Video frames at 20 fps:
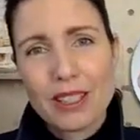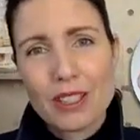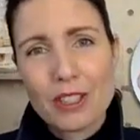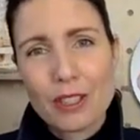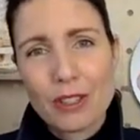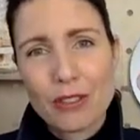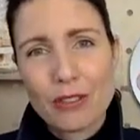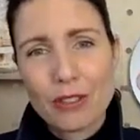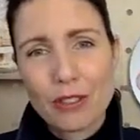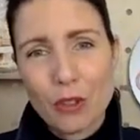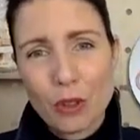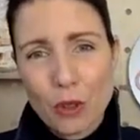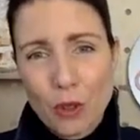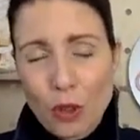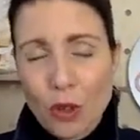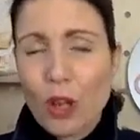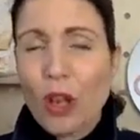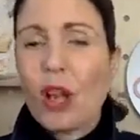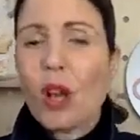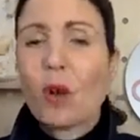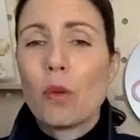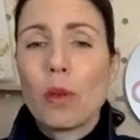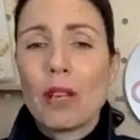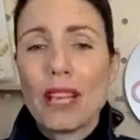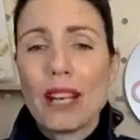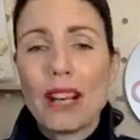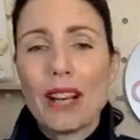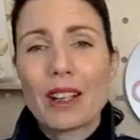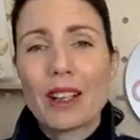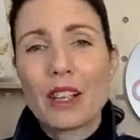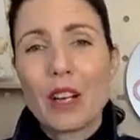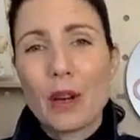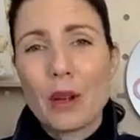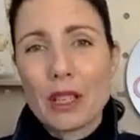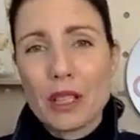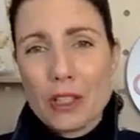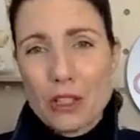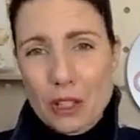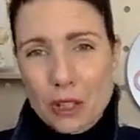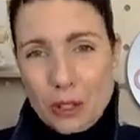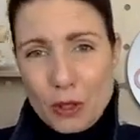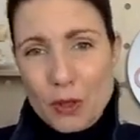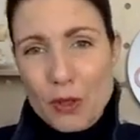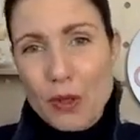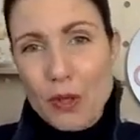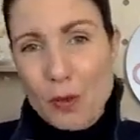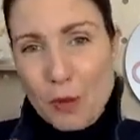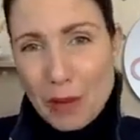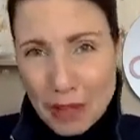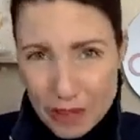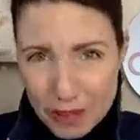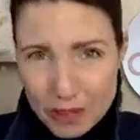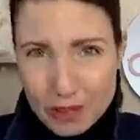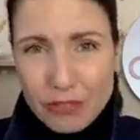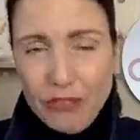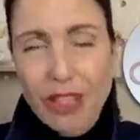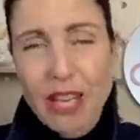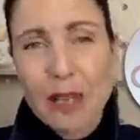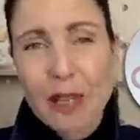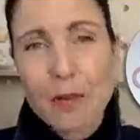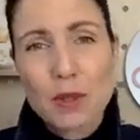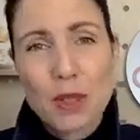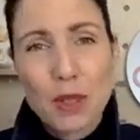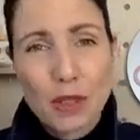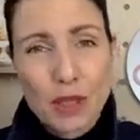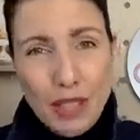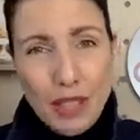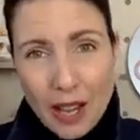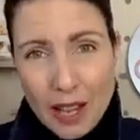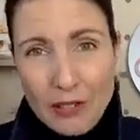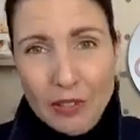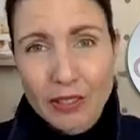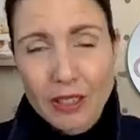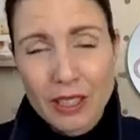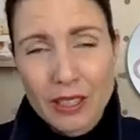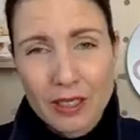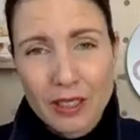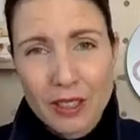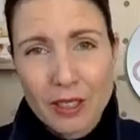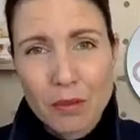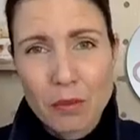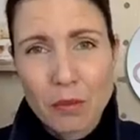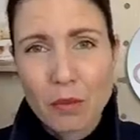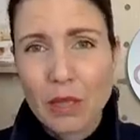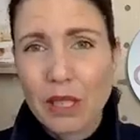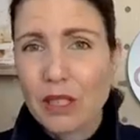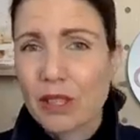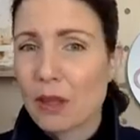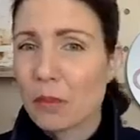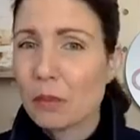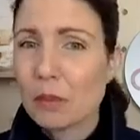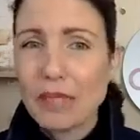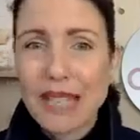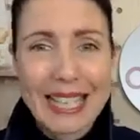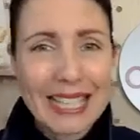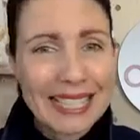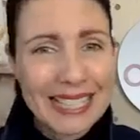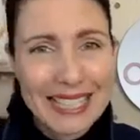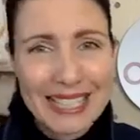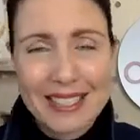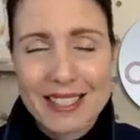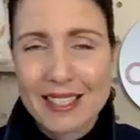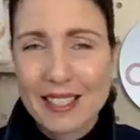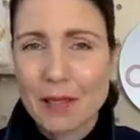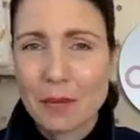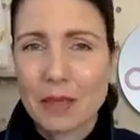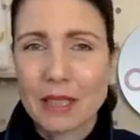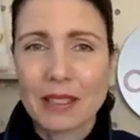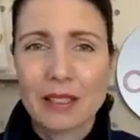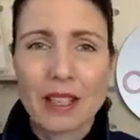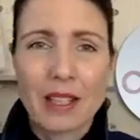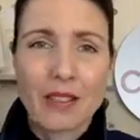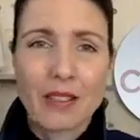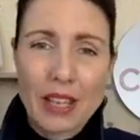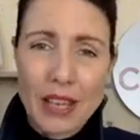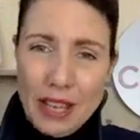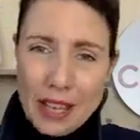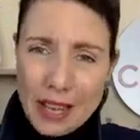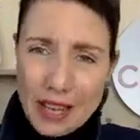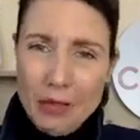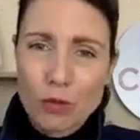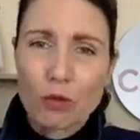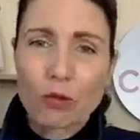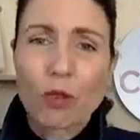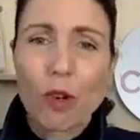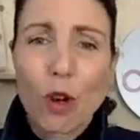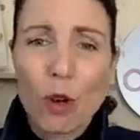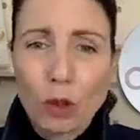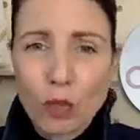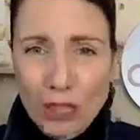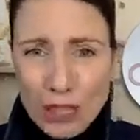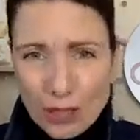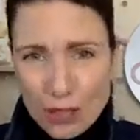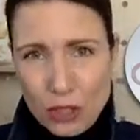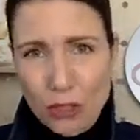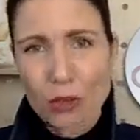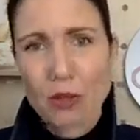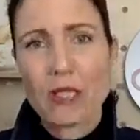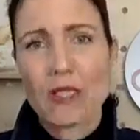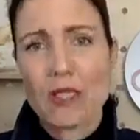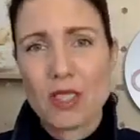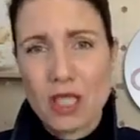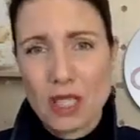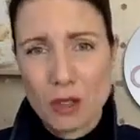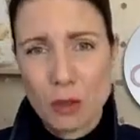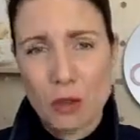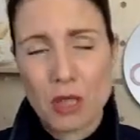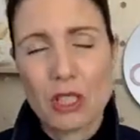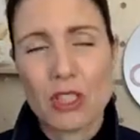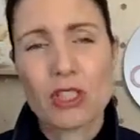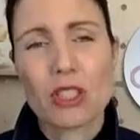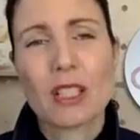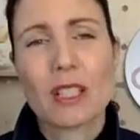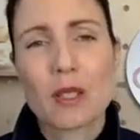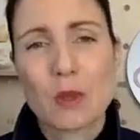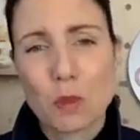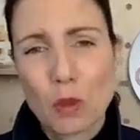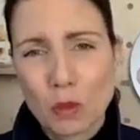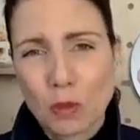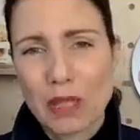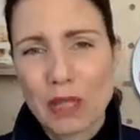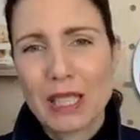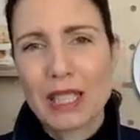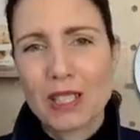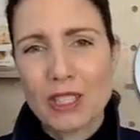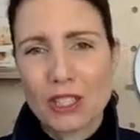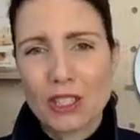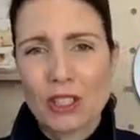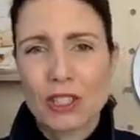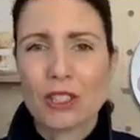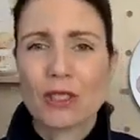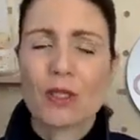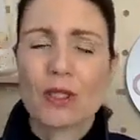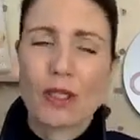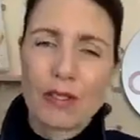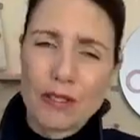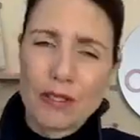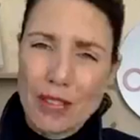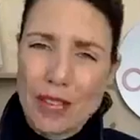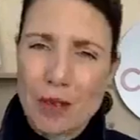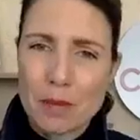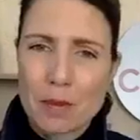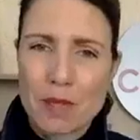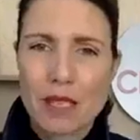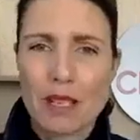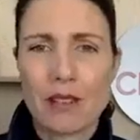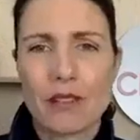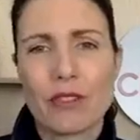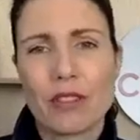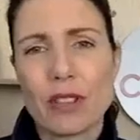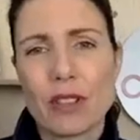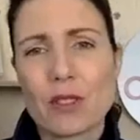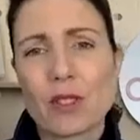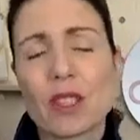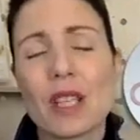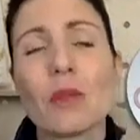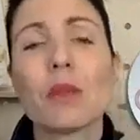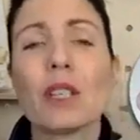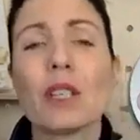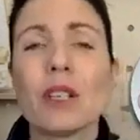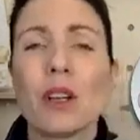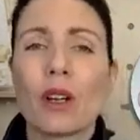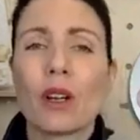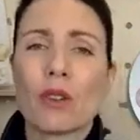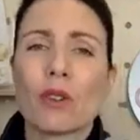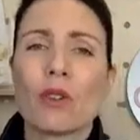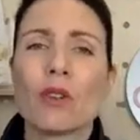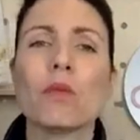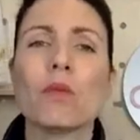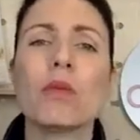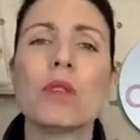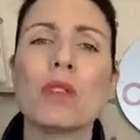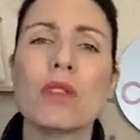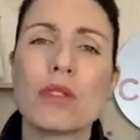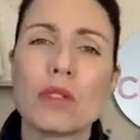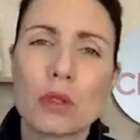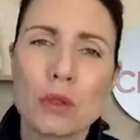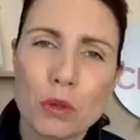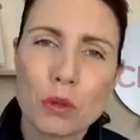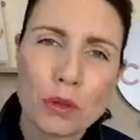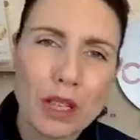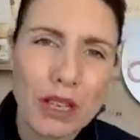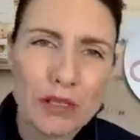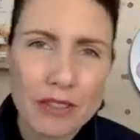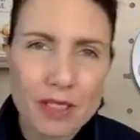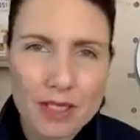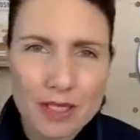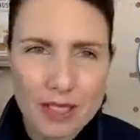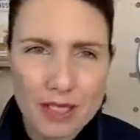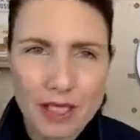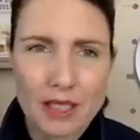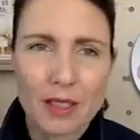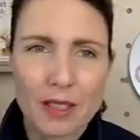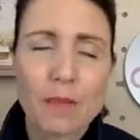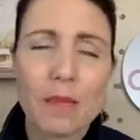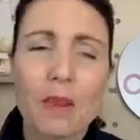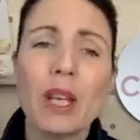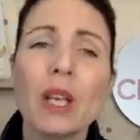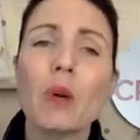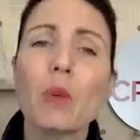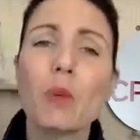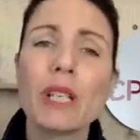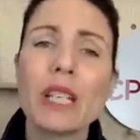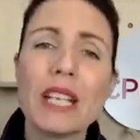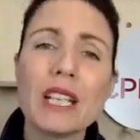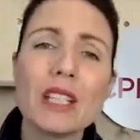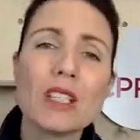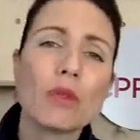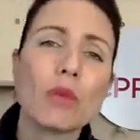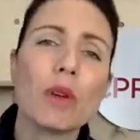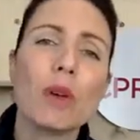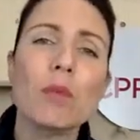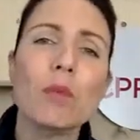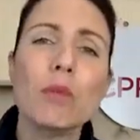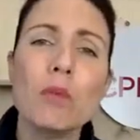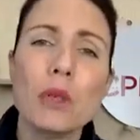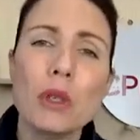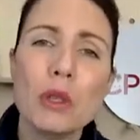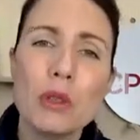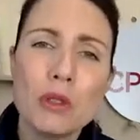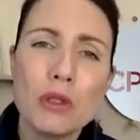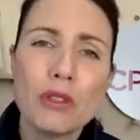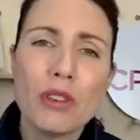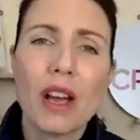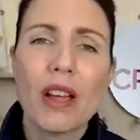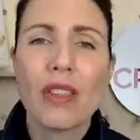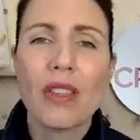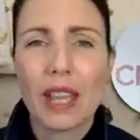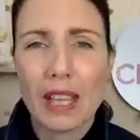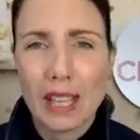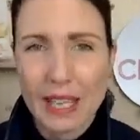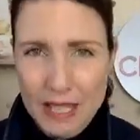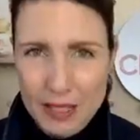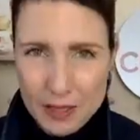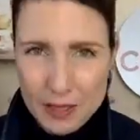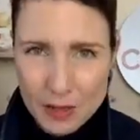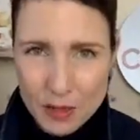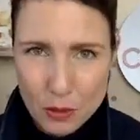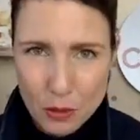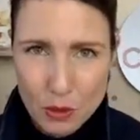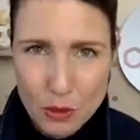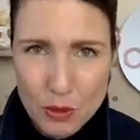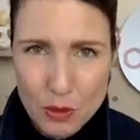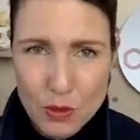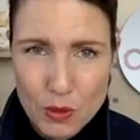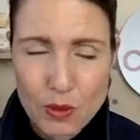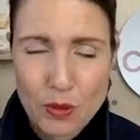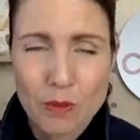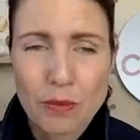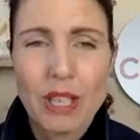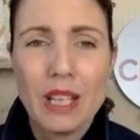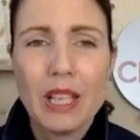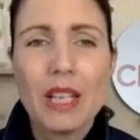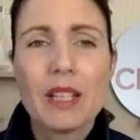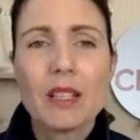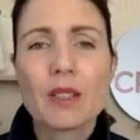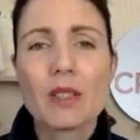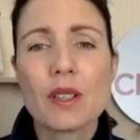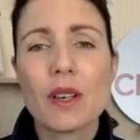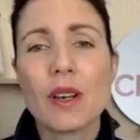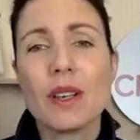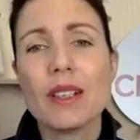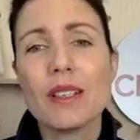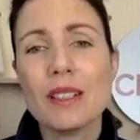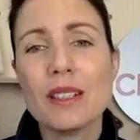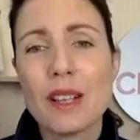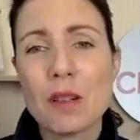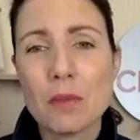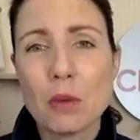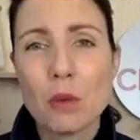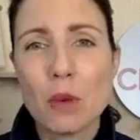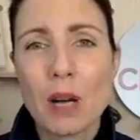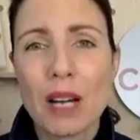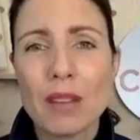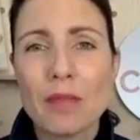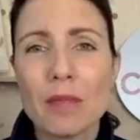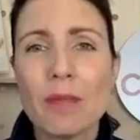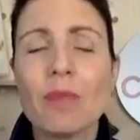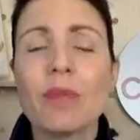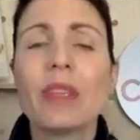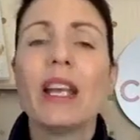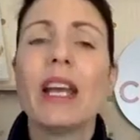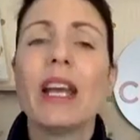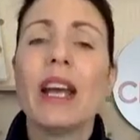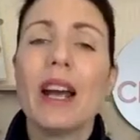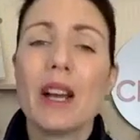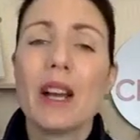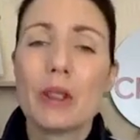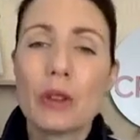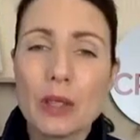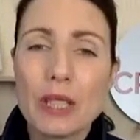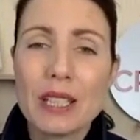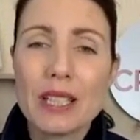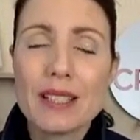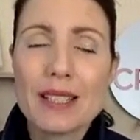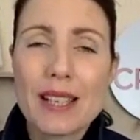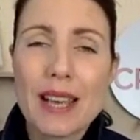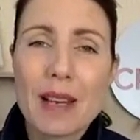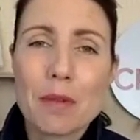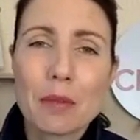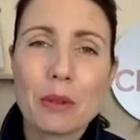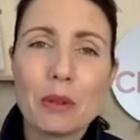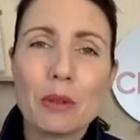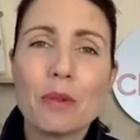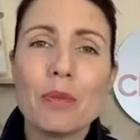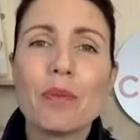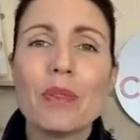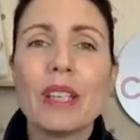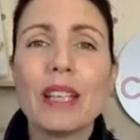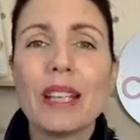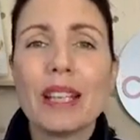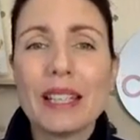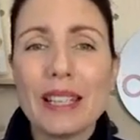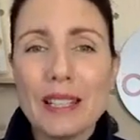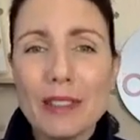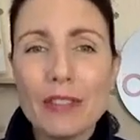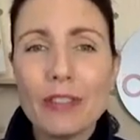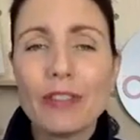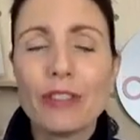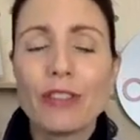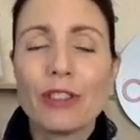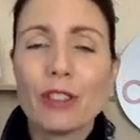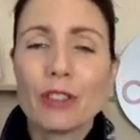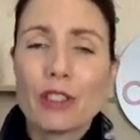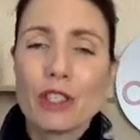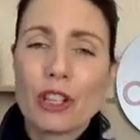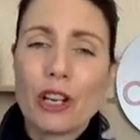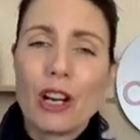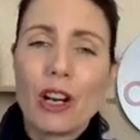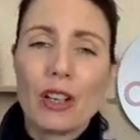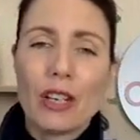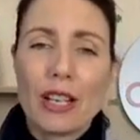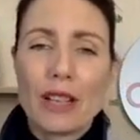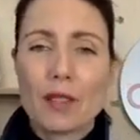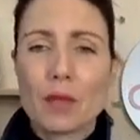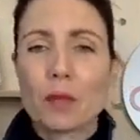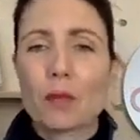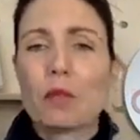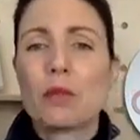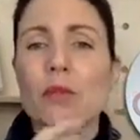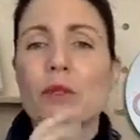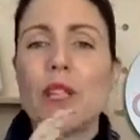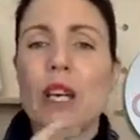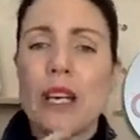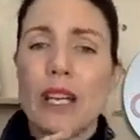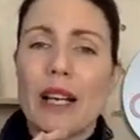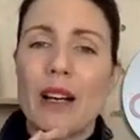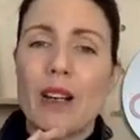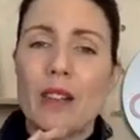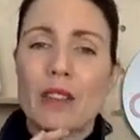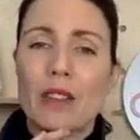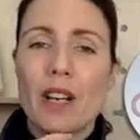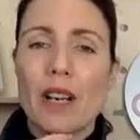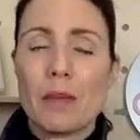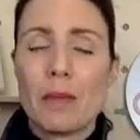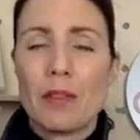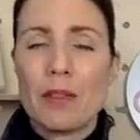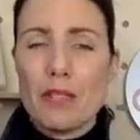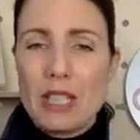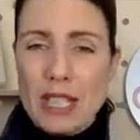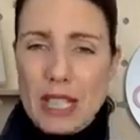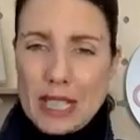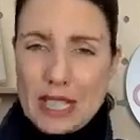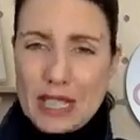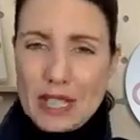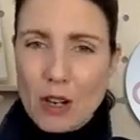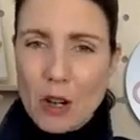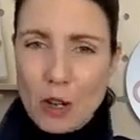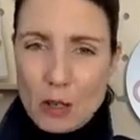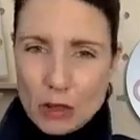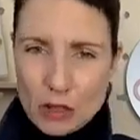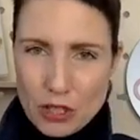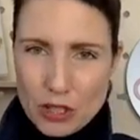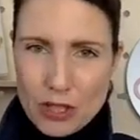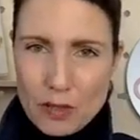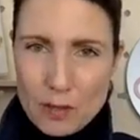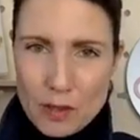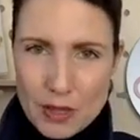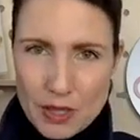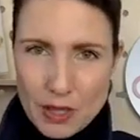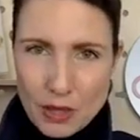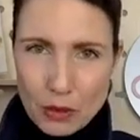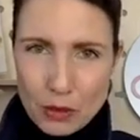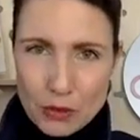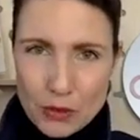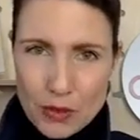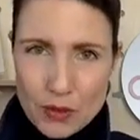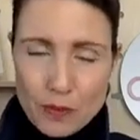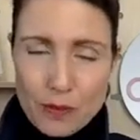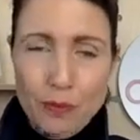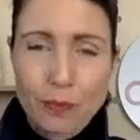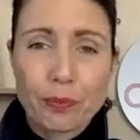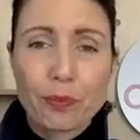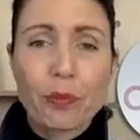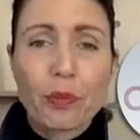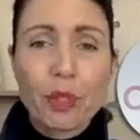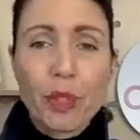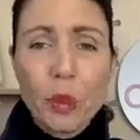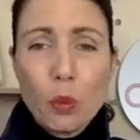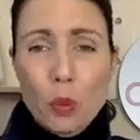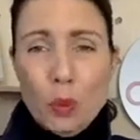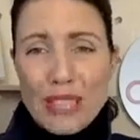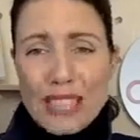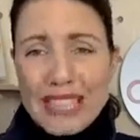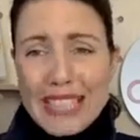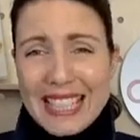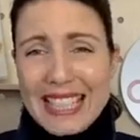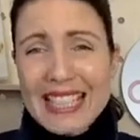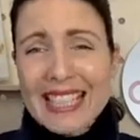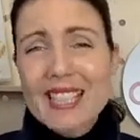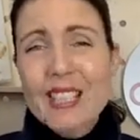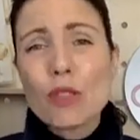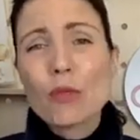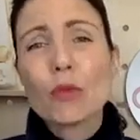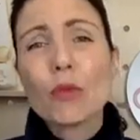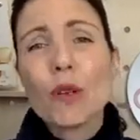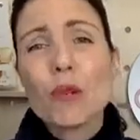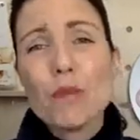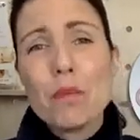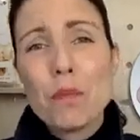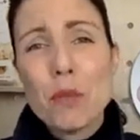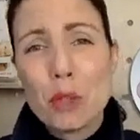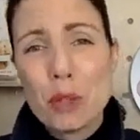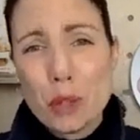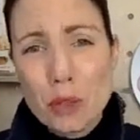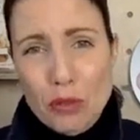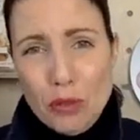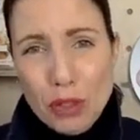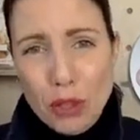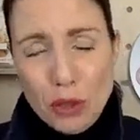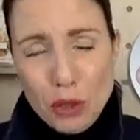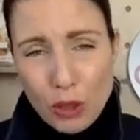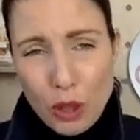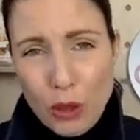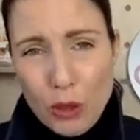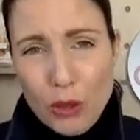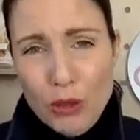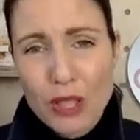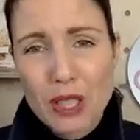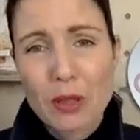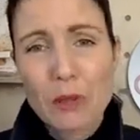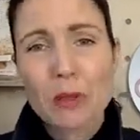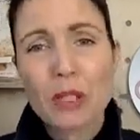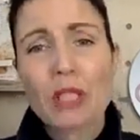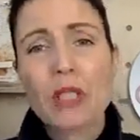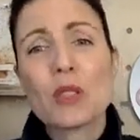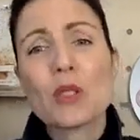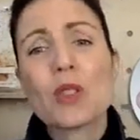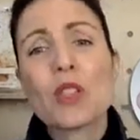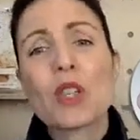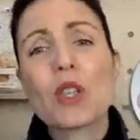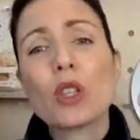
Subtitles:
to the floor. We are going to smother the flames, so covering them with a blanket, something like that, and rolling to extinguish. That's what we need to do. So flames out first. Then we go to the remove, cool, cover, seek. We need to remove the heat source. So number one, a good example. If your child has pulled that hot cup of tea onto themselves, we need to remove the clothing, because the